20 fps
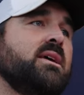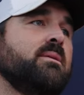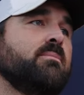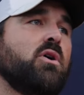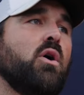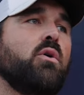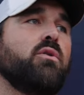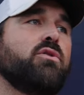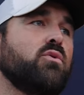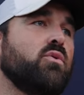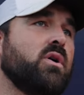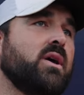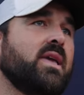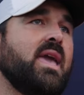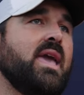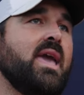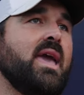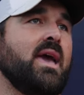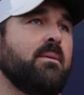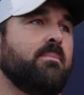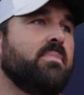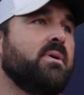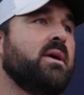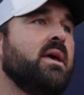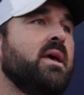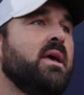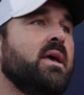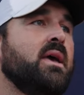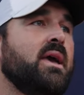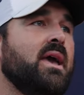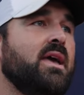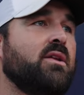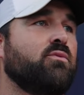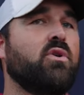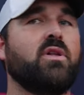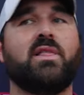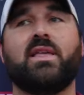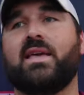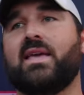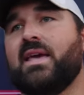him go through a camp and
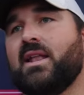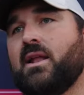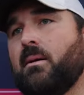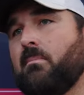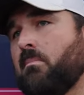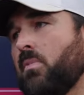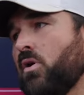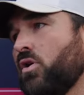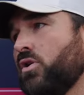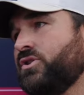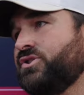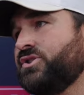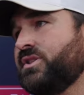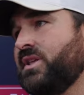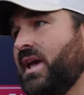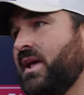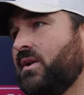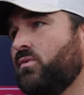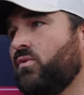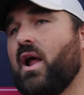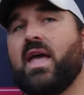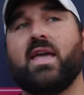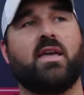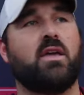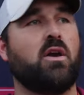really get immersed at right